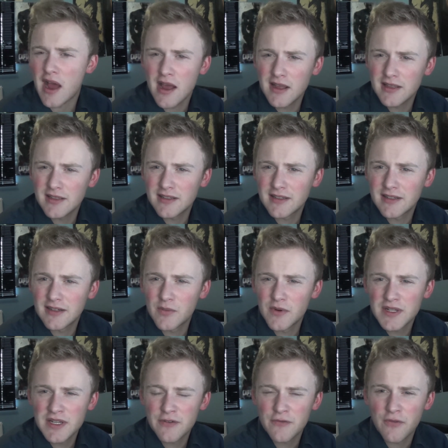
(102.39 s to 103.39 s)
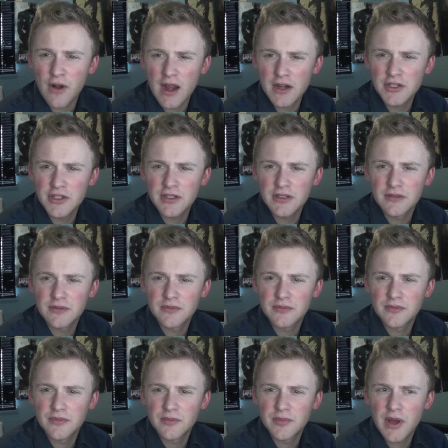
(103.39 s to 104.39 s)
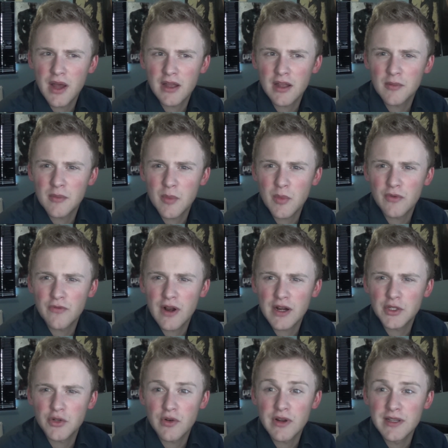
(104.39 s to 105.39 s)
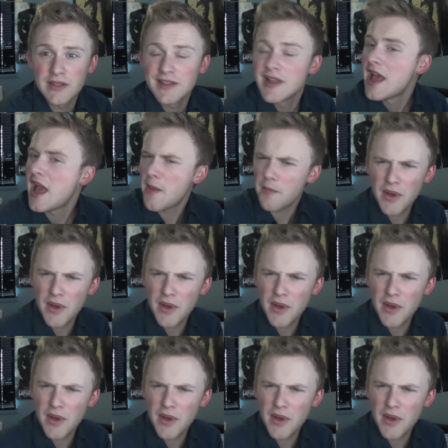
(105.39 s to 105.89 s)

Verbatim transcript: I want to say Fracture, but I can't remember what Fracture is.